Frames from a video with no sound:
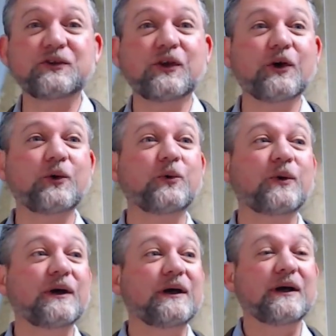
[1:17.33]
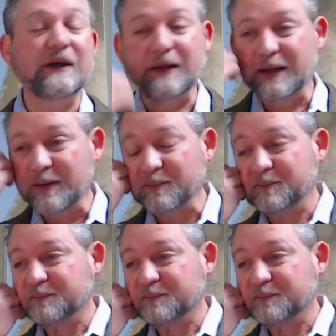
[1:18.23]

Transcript: no, um,